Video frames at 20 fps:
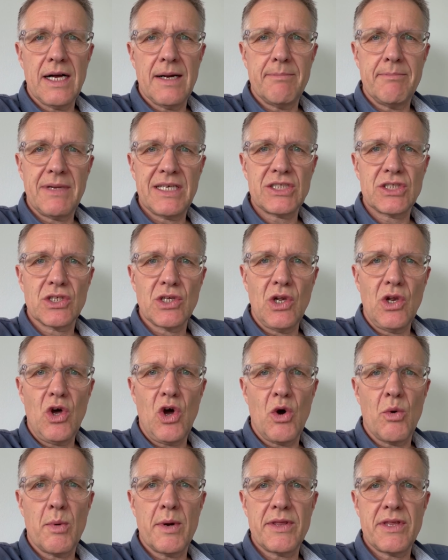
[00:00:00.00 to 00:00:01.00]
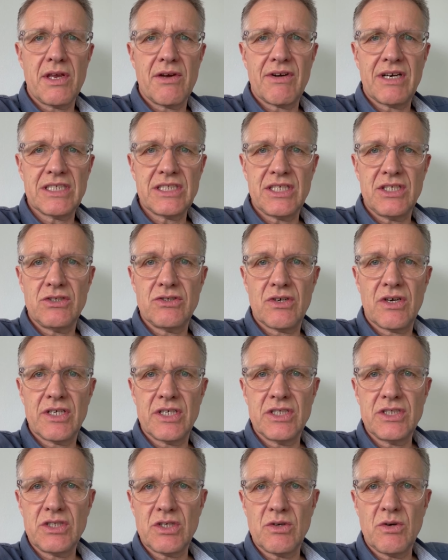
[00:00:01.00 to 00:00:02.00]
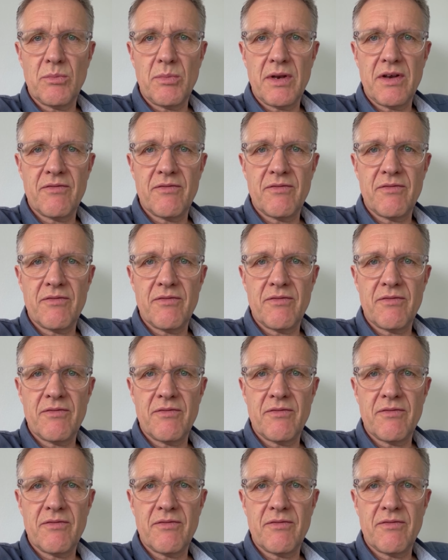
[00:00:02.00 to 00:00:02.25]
muscle or whether you're actually trying to do a bit